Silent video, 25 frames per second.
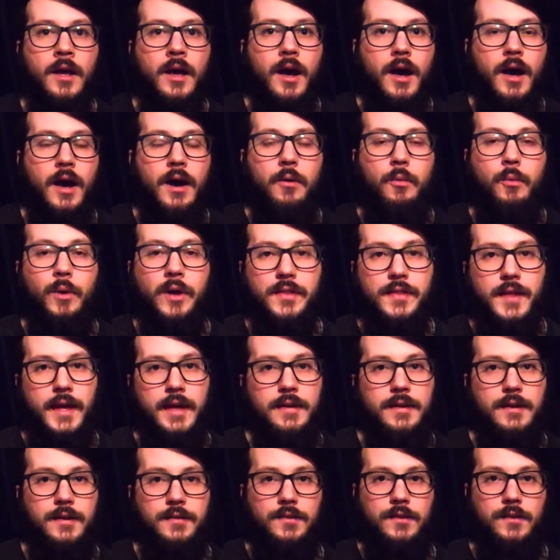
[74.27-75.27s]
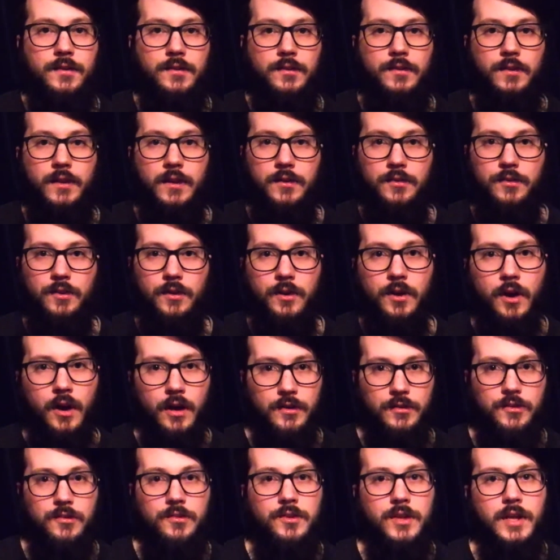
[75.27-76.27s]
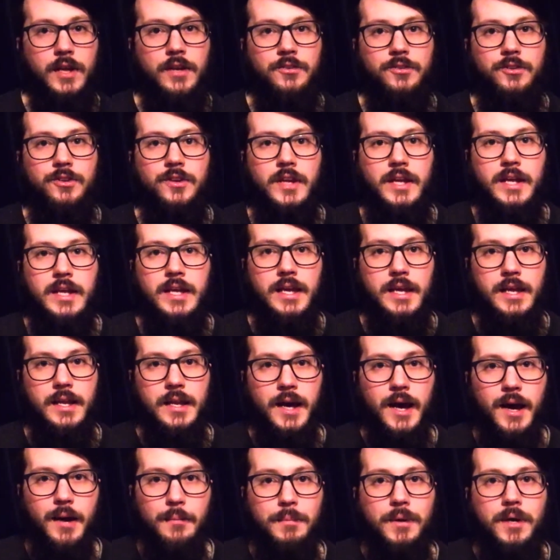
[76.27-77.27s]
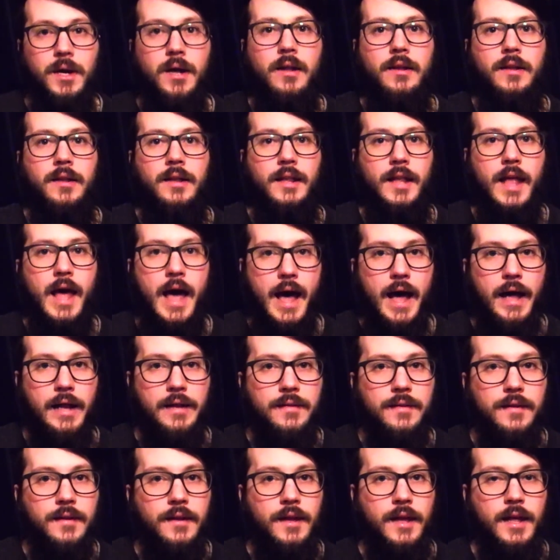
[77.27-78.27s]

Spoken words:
what that does is it causes the engine to heat up a lot.